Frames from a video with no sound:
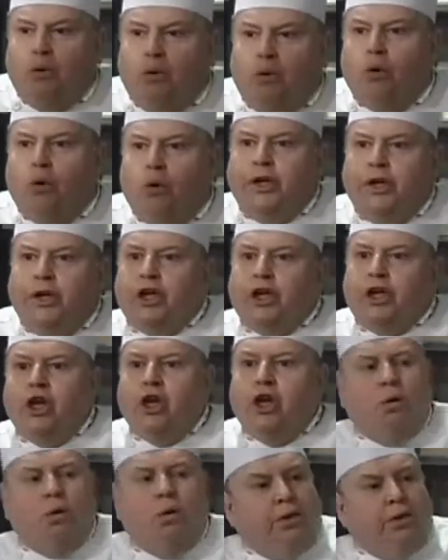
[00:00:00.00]
apple, or
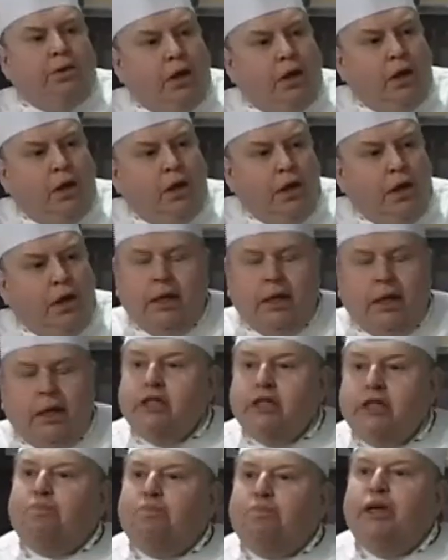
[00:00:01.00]
you can go with
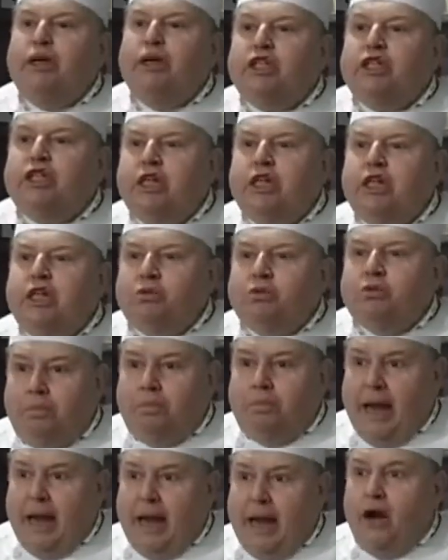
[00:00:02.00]
nice brie
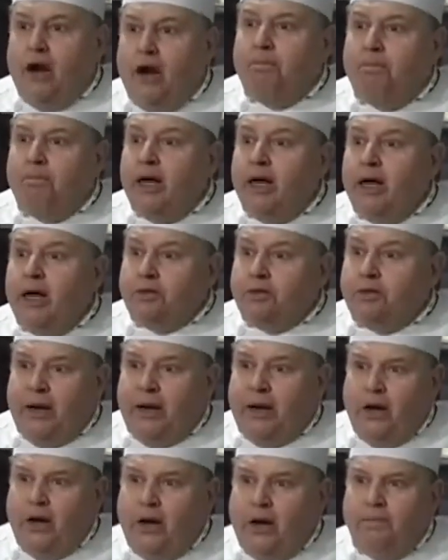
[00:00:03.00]
cheese with a pear,
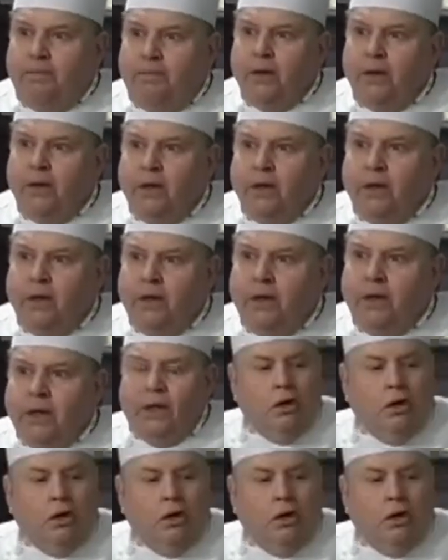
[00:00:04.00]
Bosc pear.